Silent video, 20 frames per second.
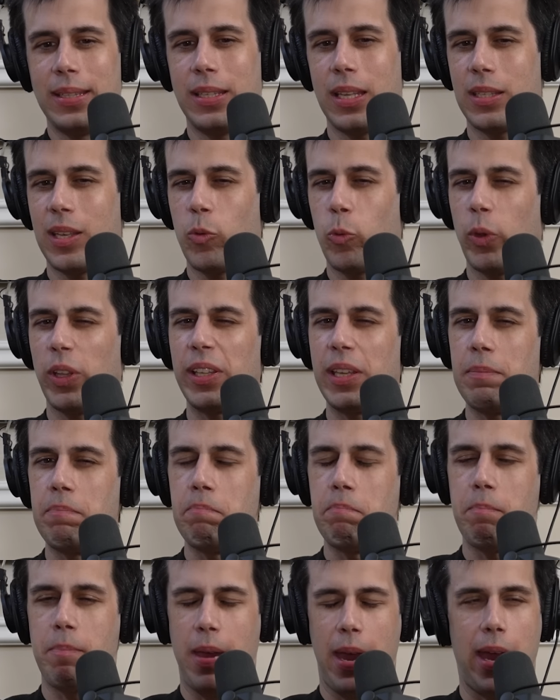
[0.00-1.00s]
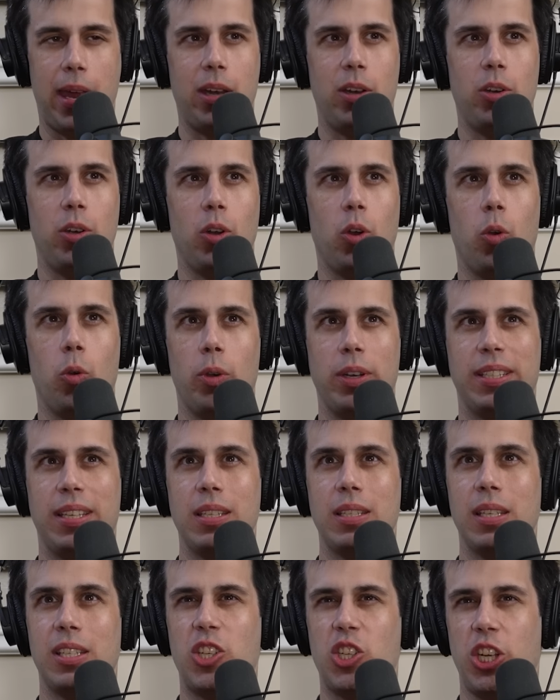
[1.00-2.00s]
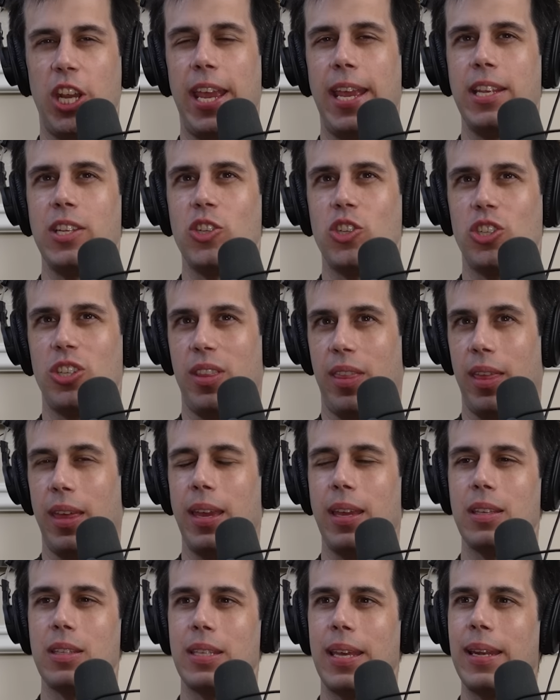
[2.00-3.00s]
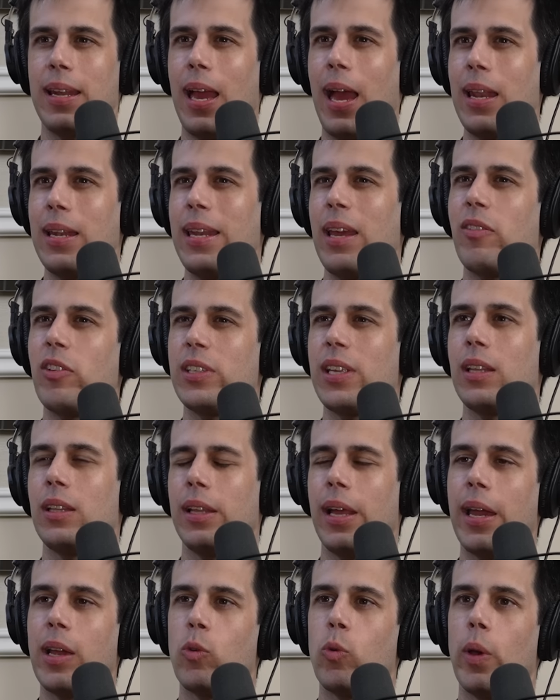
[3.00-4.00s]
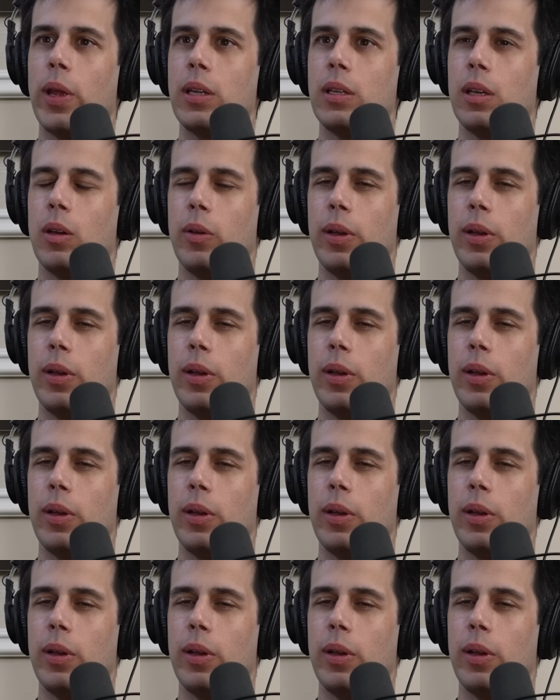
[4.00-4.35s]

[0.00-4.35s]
does it really matter, or does it change things? And I never did like when.